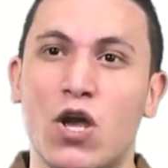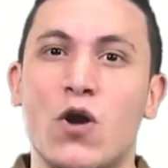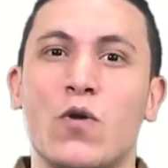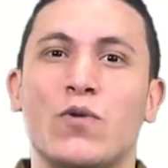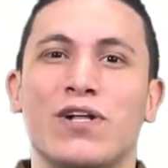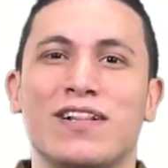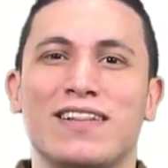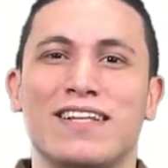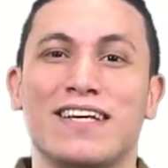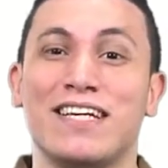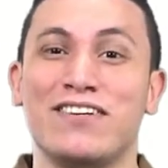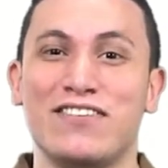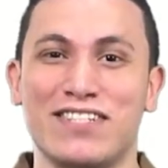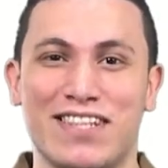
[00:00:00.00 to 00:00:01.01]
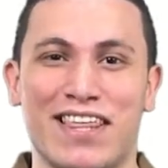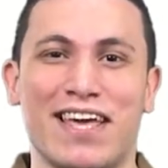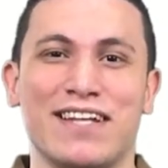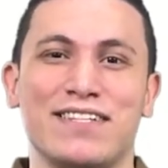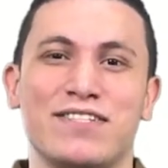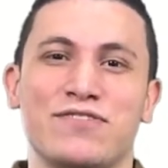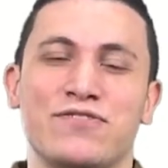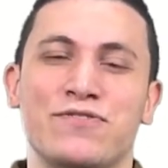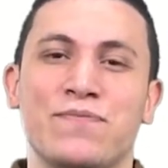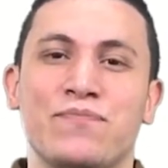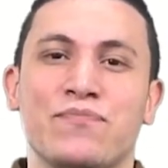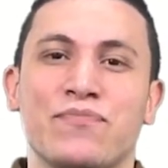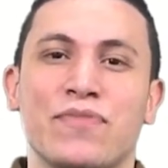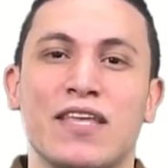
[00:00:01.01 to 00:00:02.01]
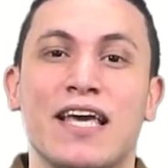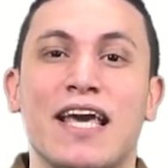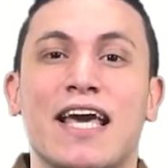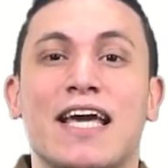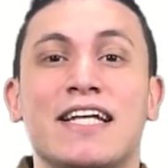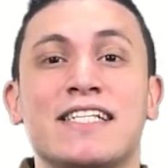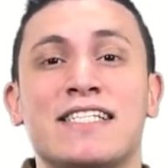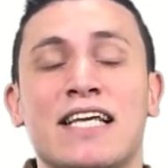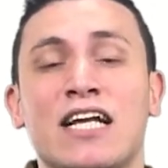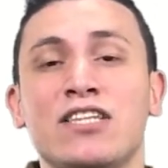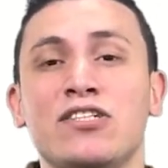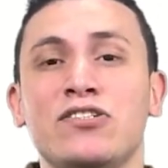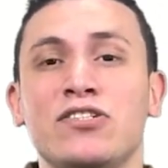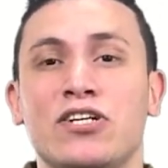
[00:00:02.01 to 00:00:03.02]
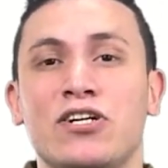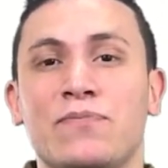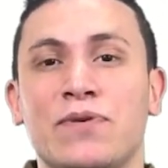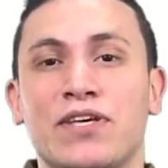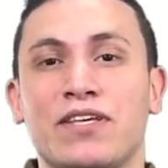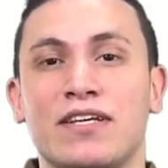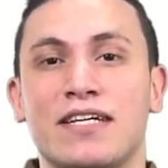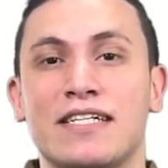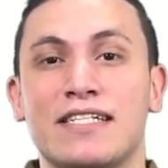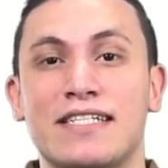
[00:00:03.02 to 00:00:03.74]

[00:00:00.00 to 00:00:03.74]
Well, here is the answer. In standard Arabic,